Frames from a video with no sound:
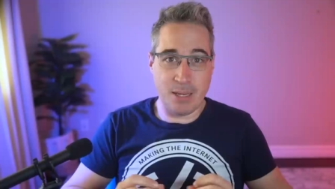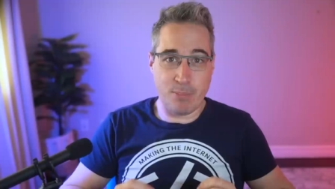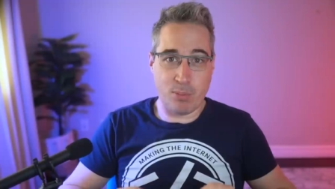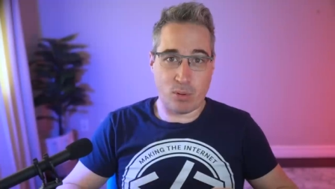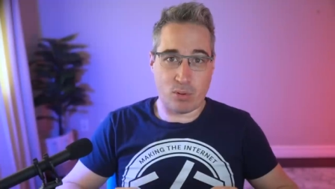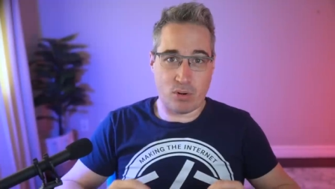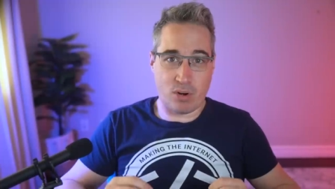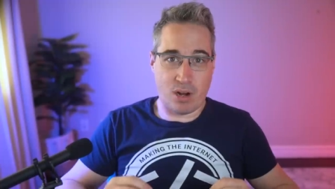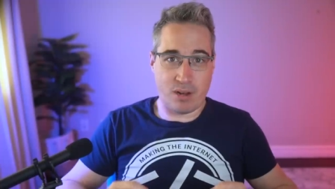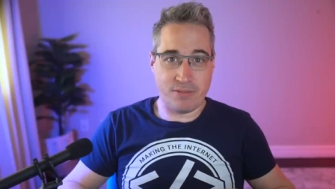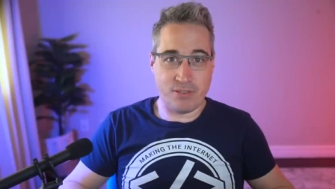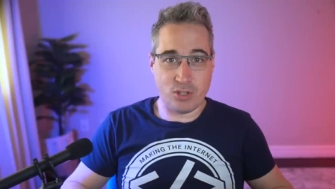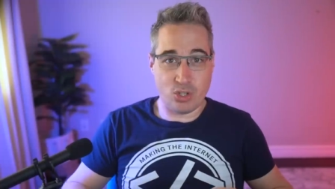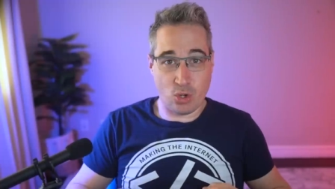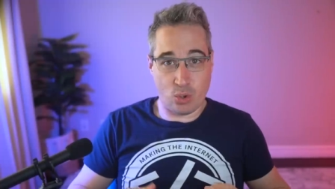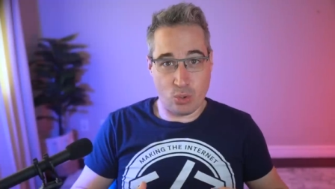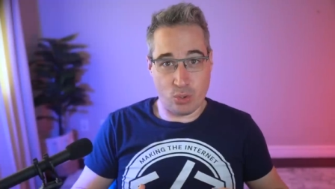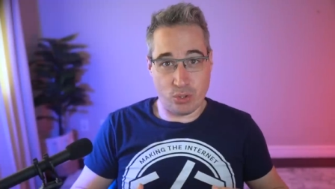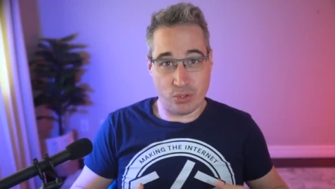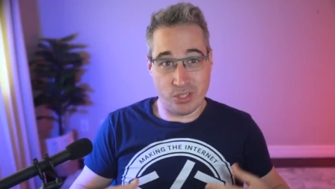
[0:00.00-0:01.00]
People are often
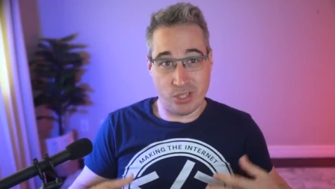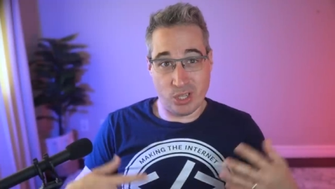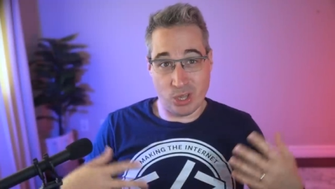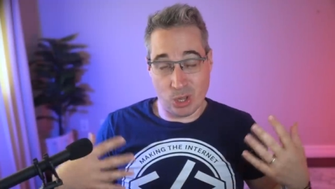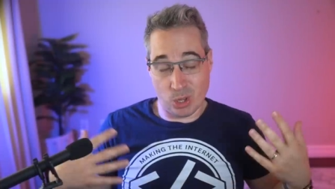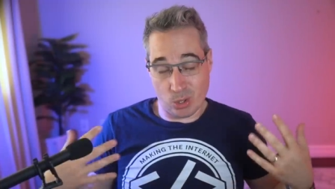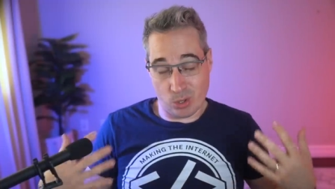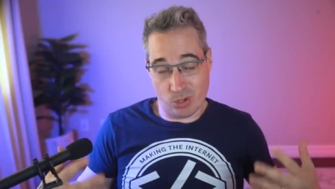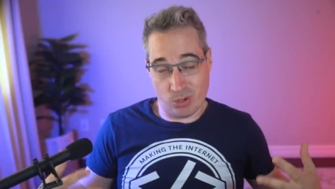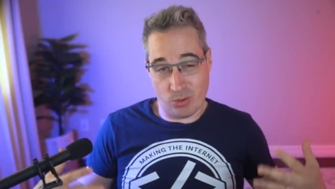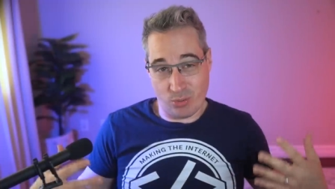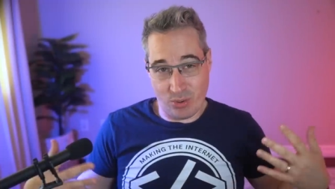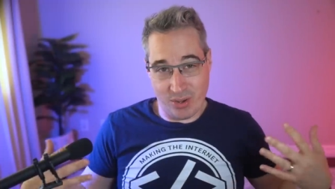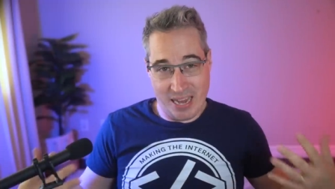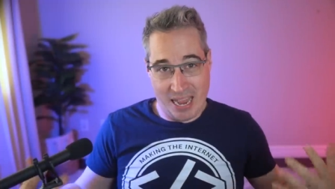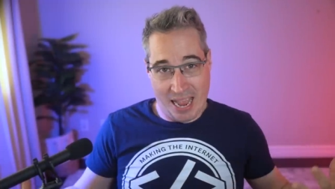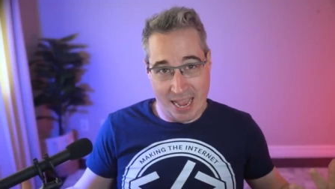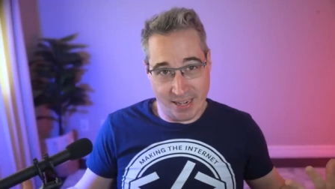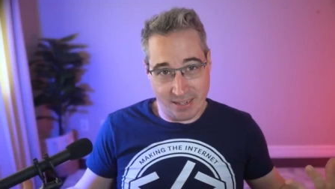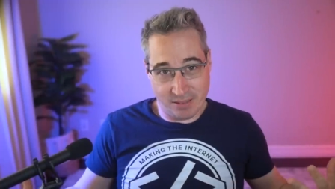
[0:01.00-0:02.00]
told learn
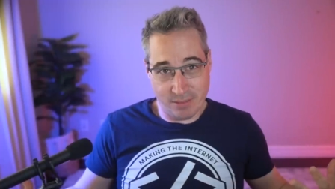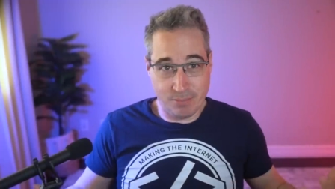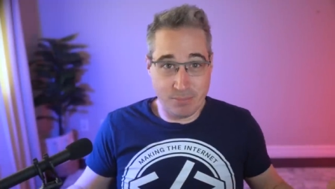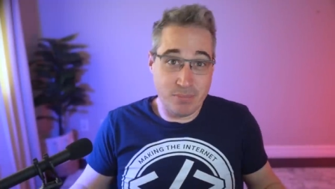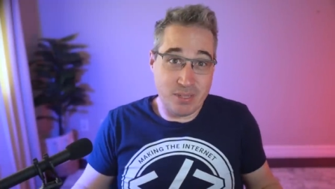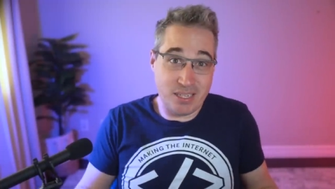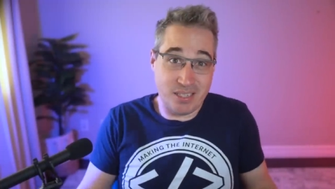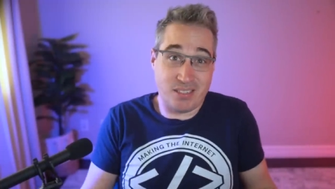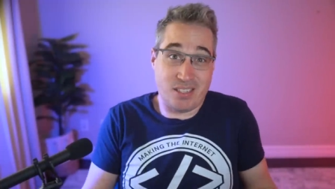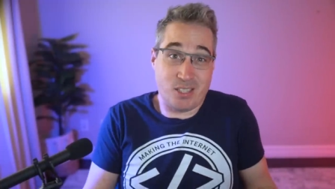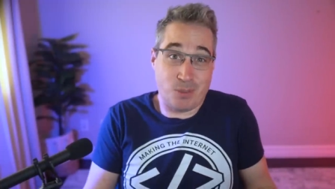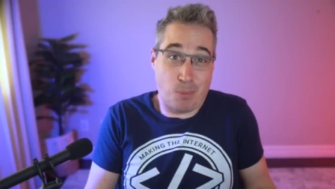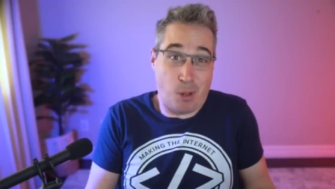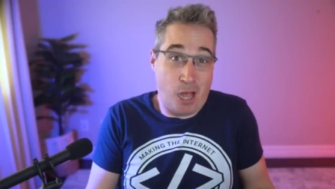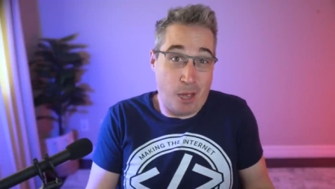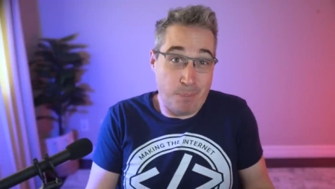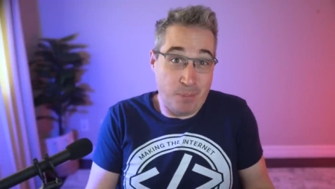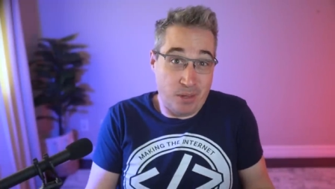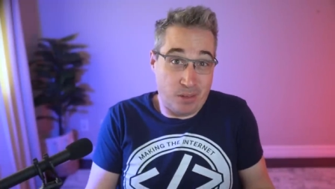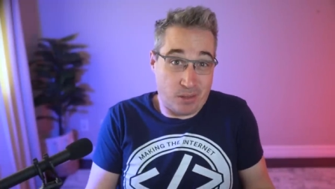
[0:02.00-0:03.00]
React because it's
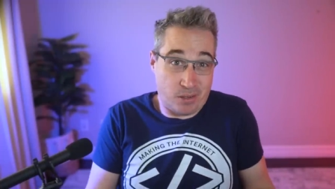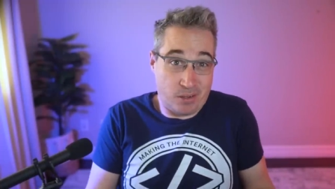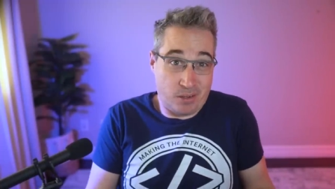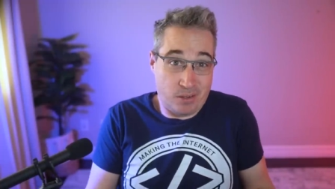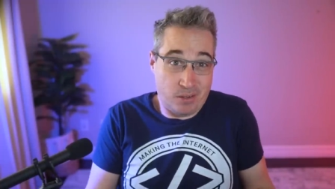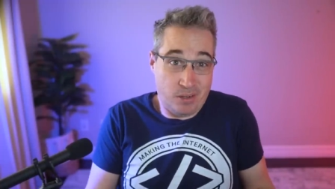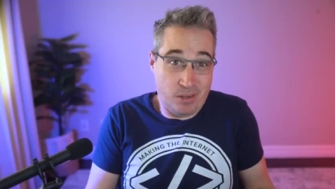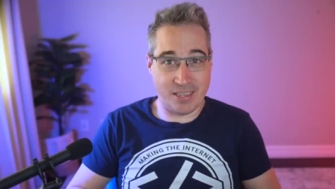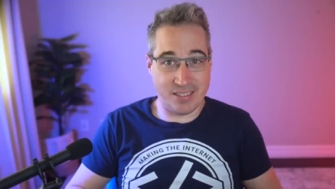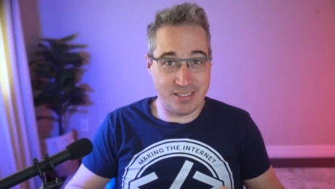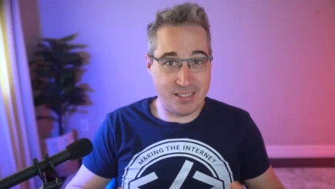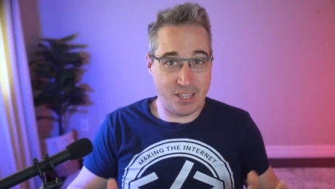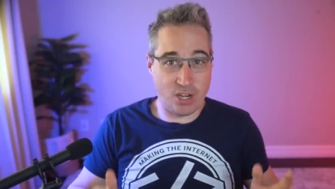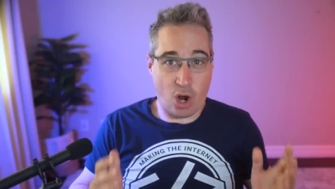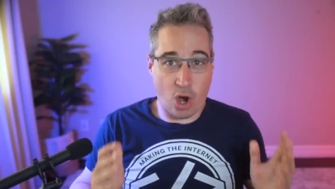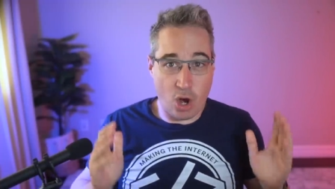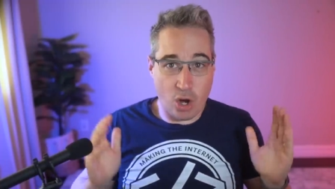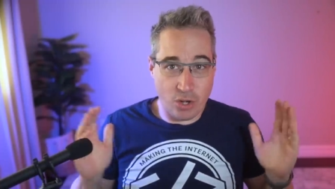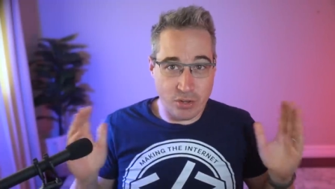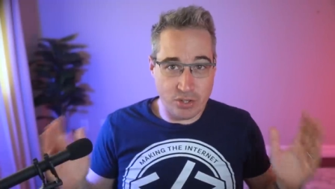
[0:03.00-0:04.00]
popular. I see
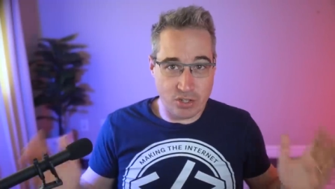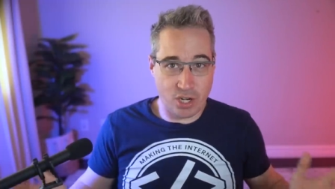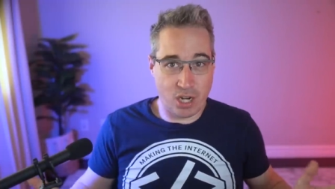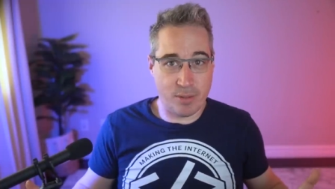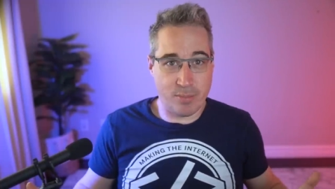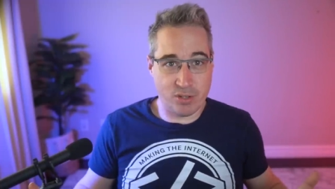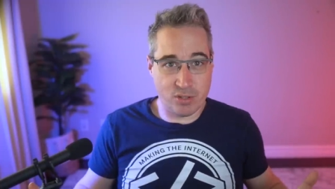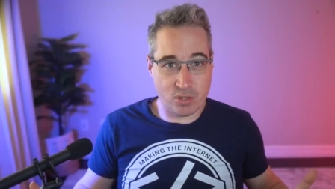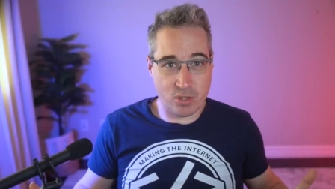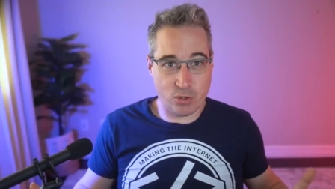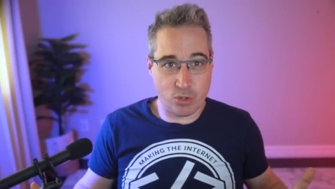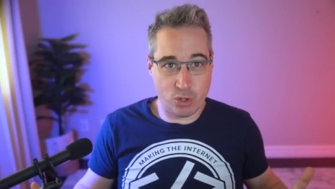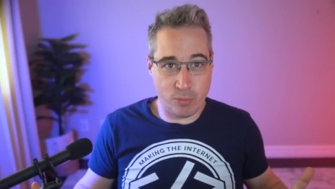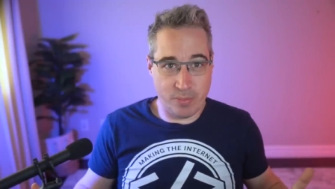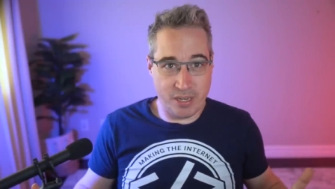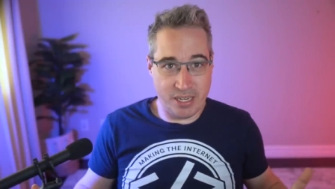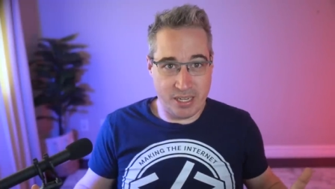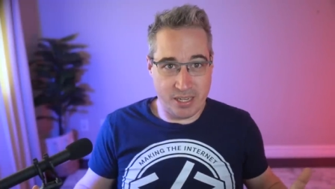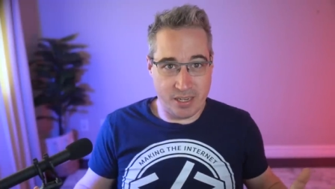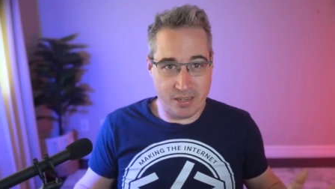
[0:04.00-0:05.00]
it all the time on social
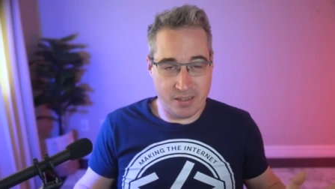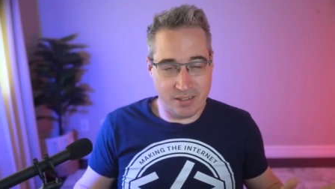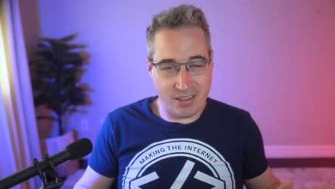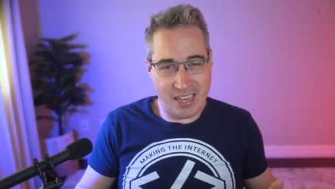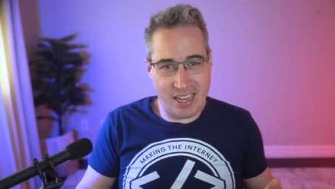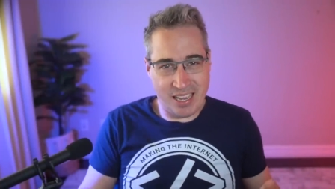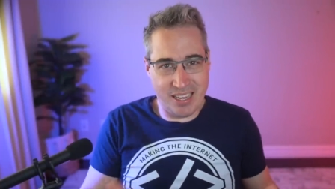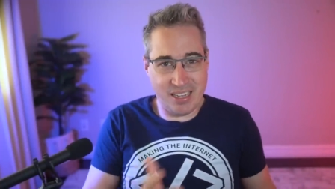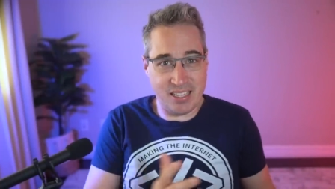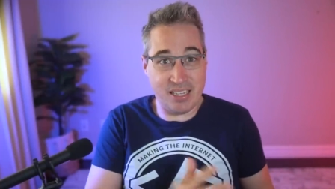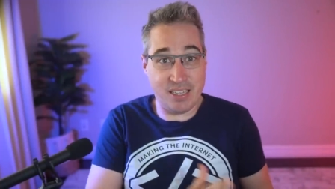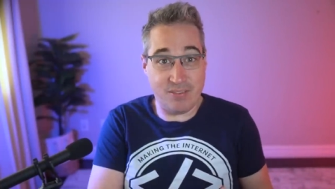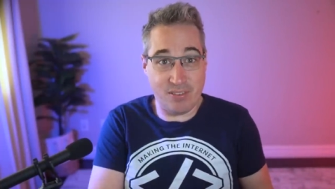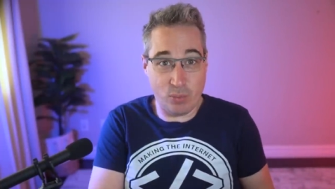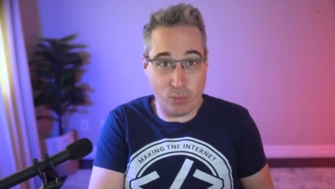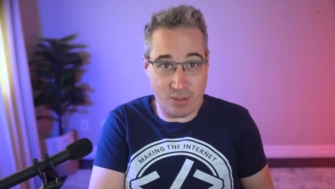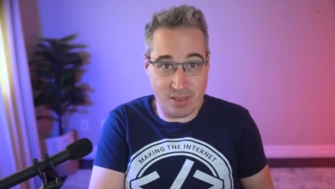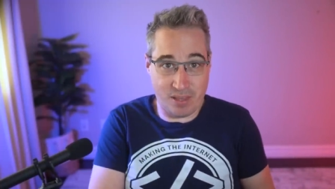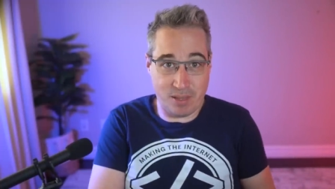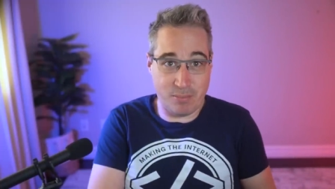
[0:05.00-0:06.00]
media and
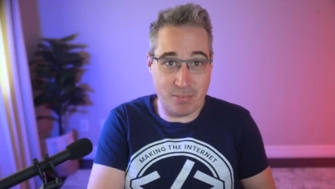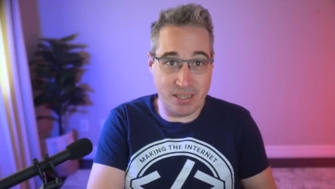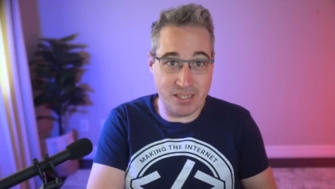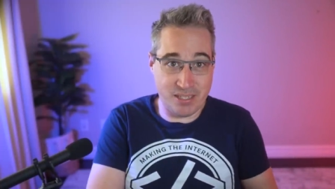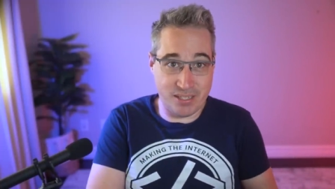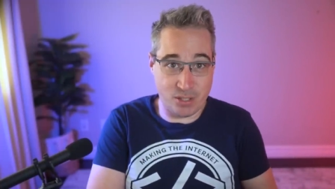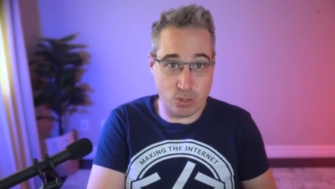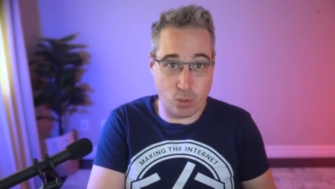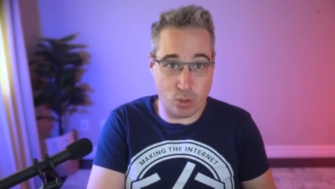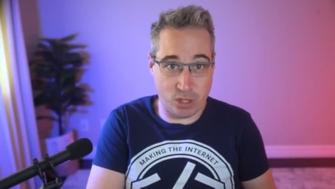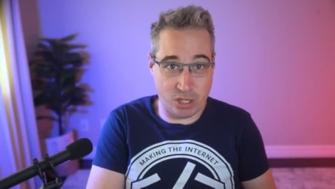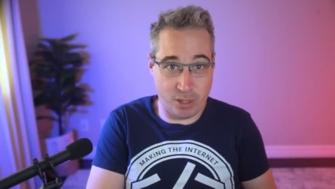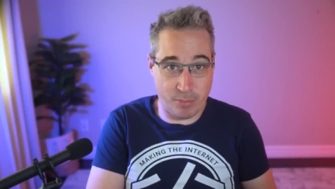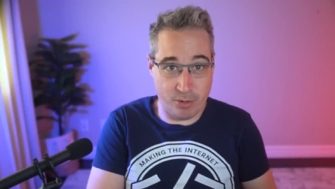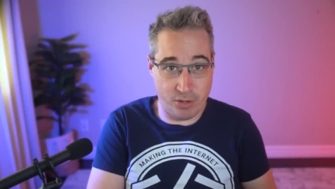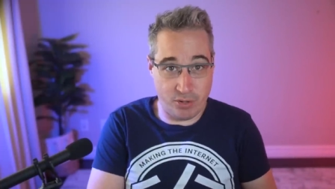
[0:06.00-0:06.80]
even within my Discord